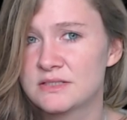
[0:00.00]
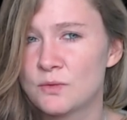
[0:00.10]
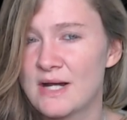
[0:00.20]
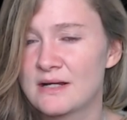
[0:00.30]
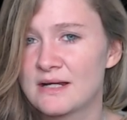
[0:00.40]

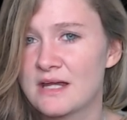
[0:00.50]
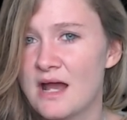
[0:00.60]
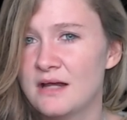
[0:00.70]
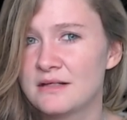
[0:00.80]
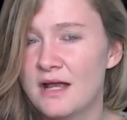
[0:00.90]
So I
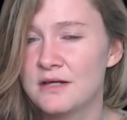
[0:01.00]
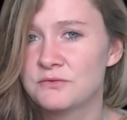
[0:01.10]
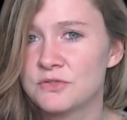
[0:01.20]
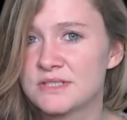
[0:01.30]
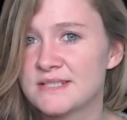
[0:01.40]
can kind
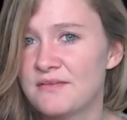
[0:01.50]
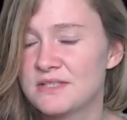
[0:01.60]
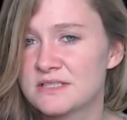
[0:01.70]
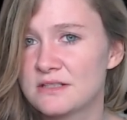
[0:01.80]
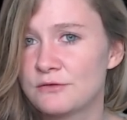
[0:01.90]
of understand
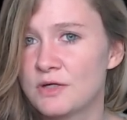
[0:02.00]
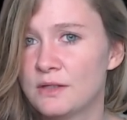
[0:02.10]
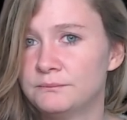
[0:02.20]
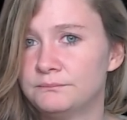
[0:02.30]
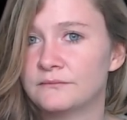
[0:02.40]
this
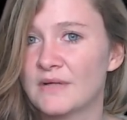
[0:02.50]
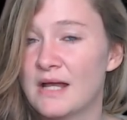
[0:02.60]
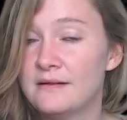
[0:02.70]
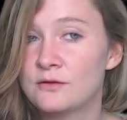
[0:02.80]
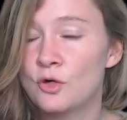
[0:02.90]
theory
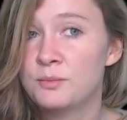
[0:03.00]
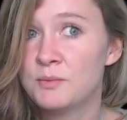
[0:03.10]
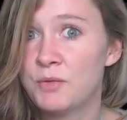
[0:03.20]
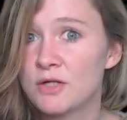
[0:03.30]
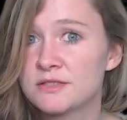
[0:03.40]
and it could be
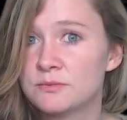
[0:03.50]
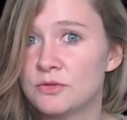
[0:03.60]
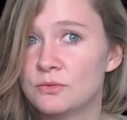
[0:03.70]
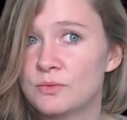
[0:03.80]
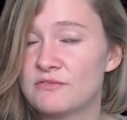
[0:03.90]

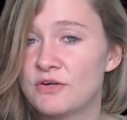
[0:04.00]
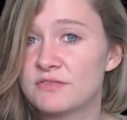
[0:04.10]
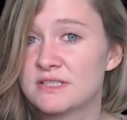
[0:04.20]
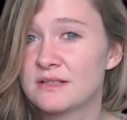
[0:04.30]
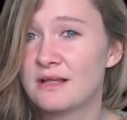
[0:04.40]
possible with
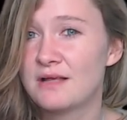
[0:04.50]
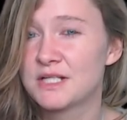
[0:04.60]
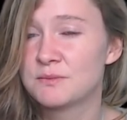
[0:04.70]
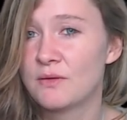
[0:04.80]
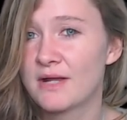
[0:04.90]
obviously that
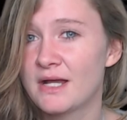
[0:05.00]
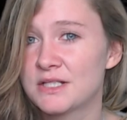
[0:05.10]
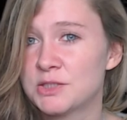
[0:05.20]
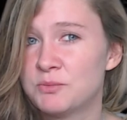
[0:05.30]
large amount of cash,